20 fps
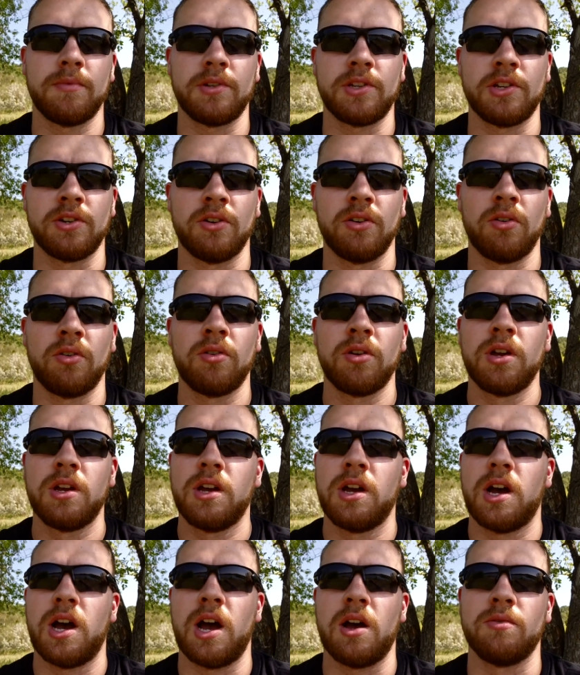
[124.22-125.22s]

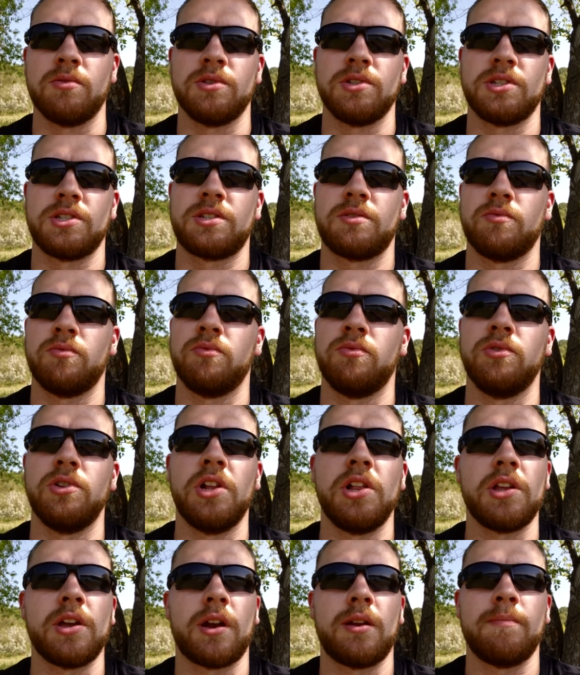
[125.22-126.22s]
I was
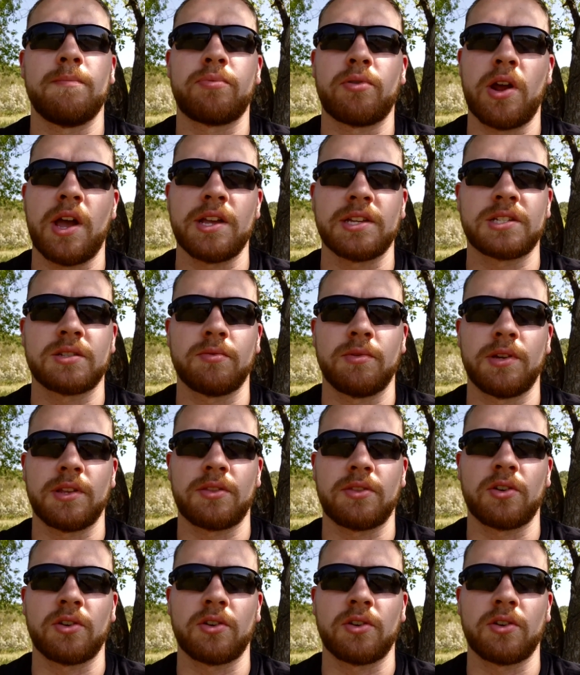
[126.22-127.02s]
really unimpressed with